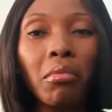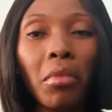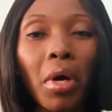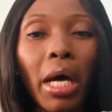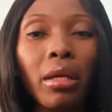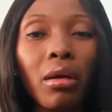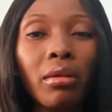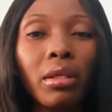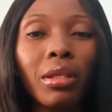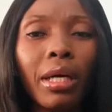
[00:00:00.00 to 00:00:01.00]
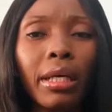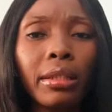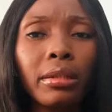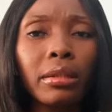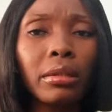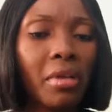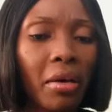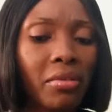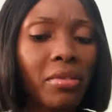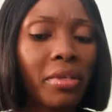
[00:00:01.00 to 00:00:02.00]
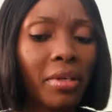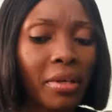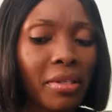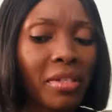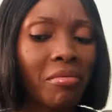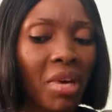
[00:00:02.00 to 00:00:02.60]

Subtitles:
Well, along the line, I was looking at it,